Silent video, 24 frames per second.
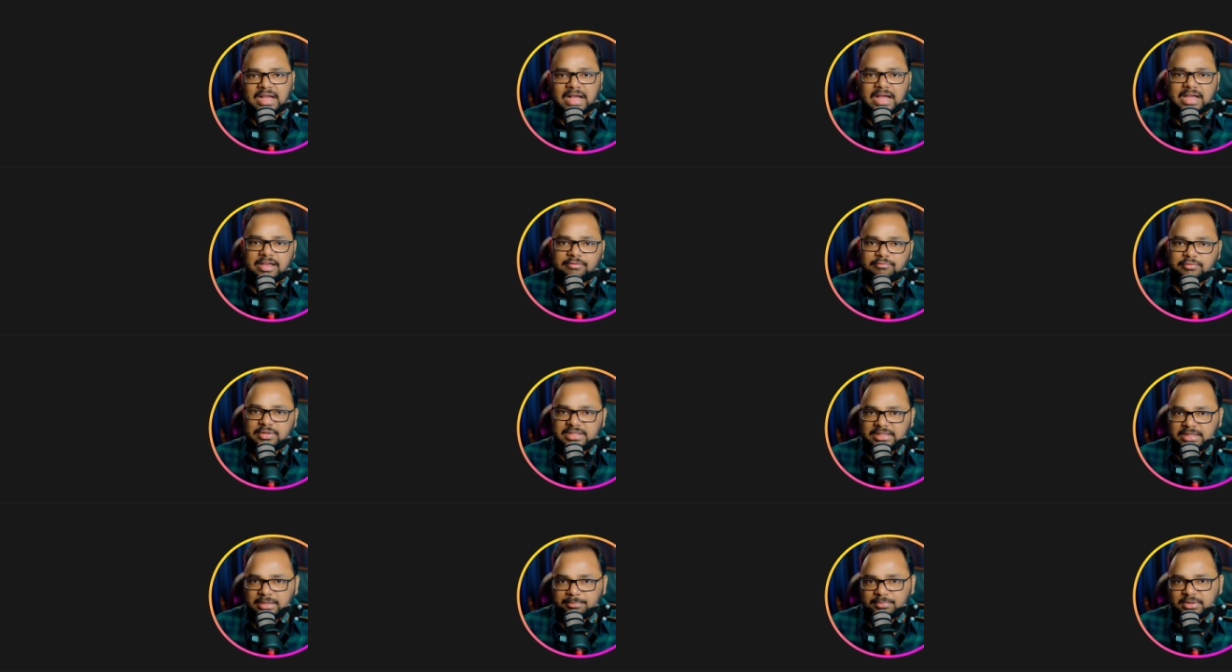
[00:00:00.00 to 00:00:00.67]
I have
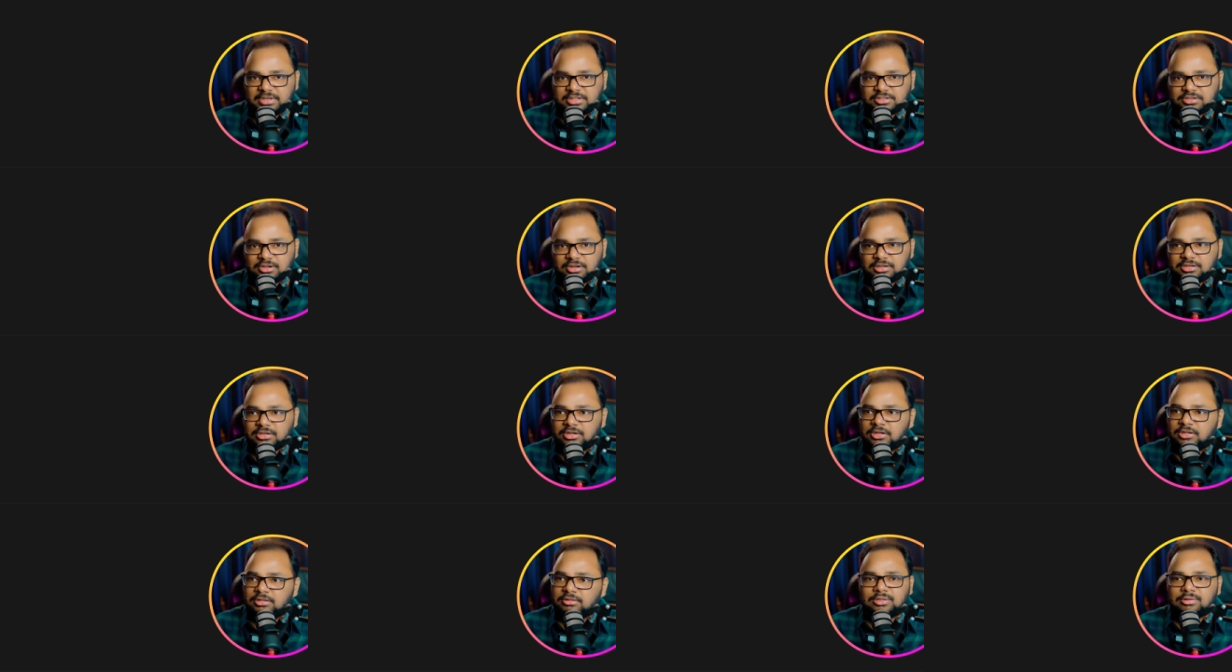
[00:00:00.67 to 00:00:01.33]
WinZip
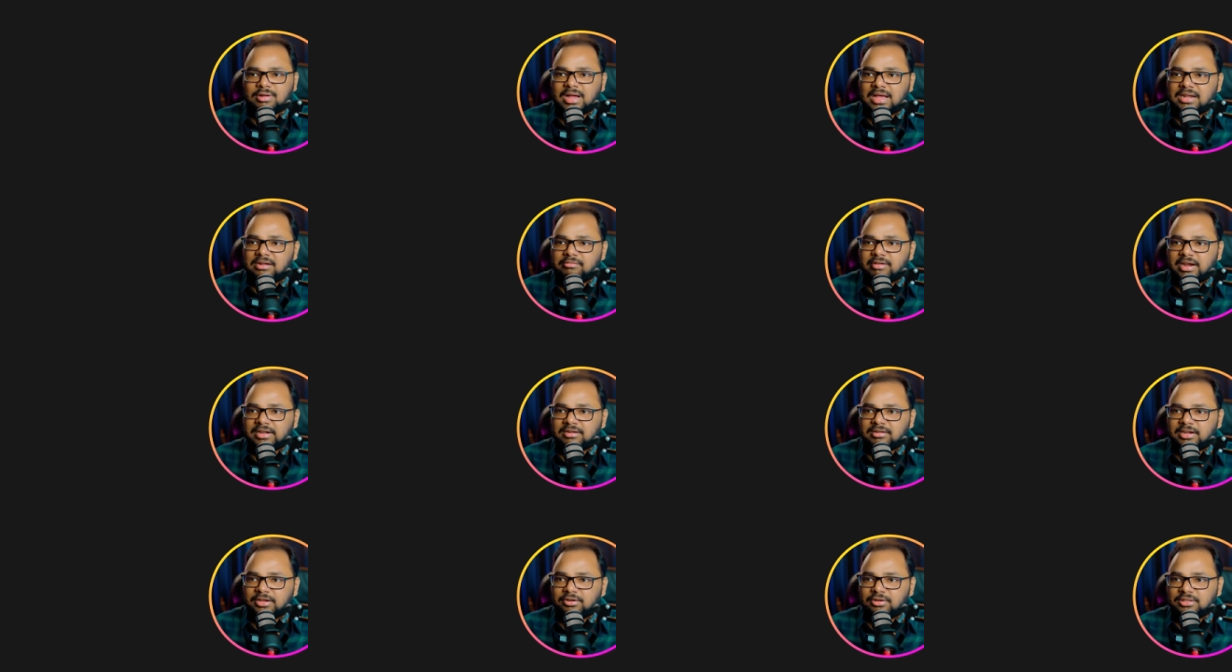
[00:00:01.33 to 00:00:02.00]
installed, so I'll
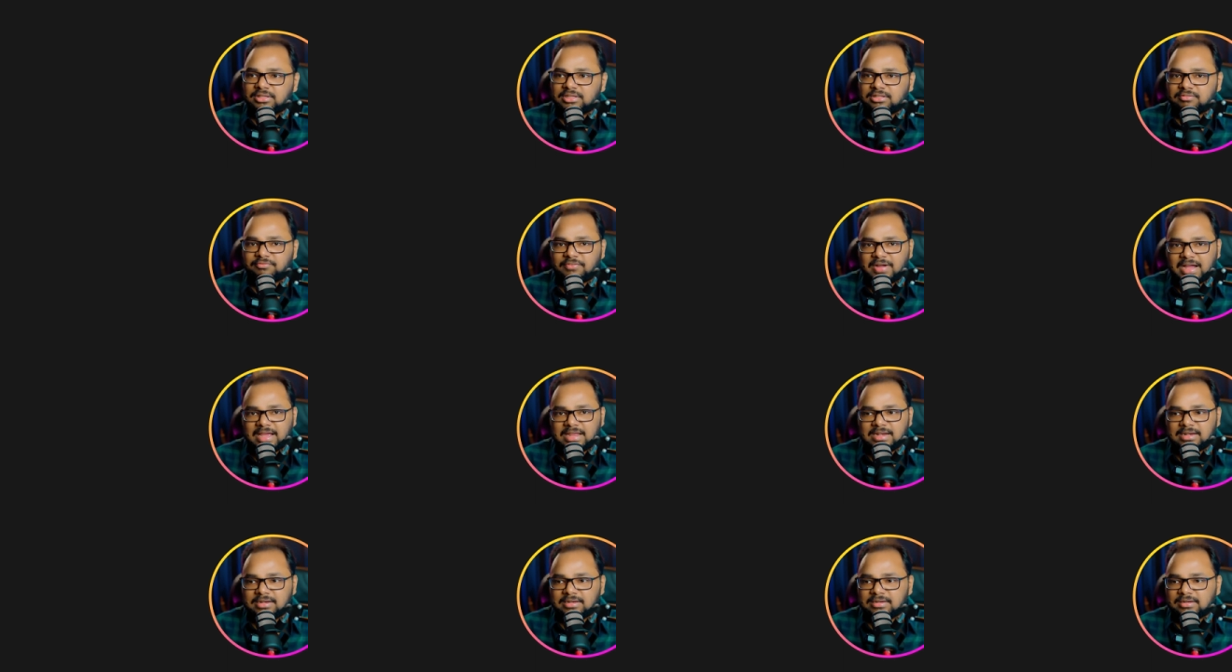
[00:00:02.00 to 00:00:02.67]
right click on this
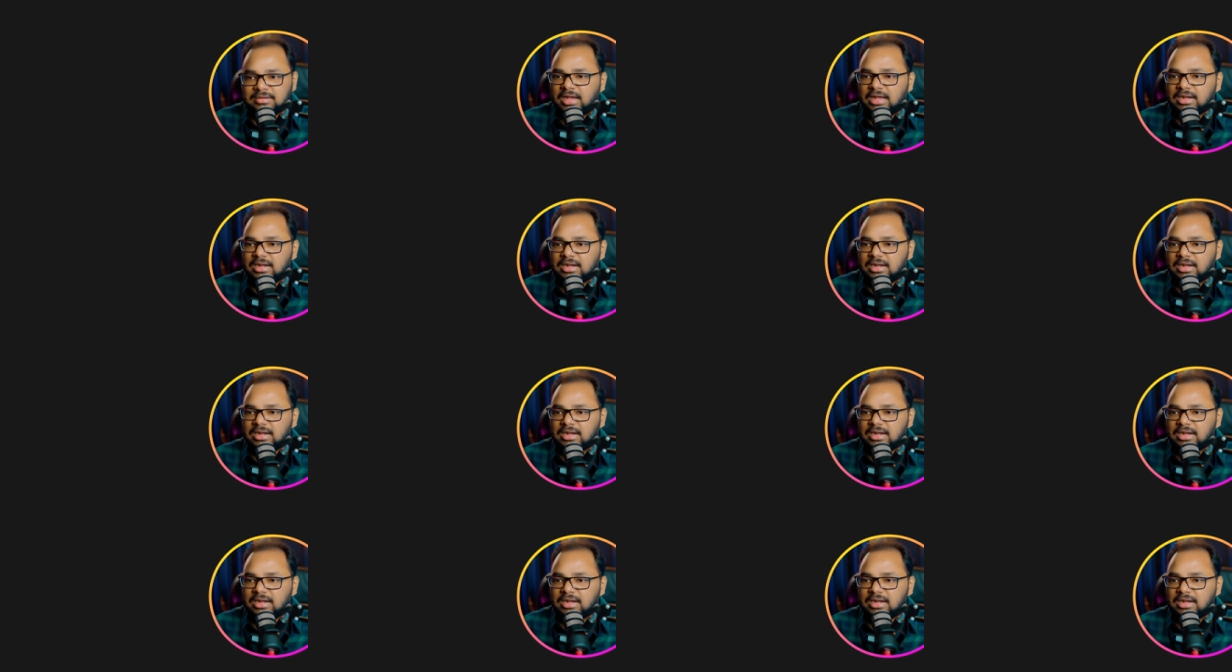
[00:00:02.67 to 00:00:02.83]
file.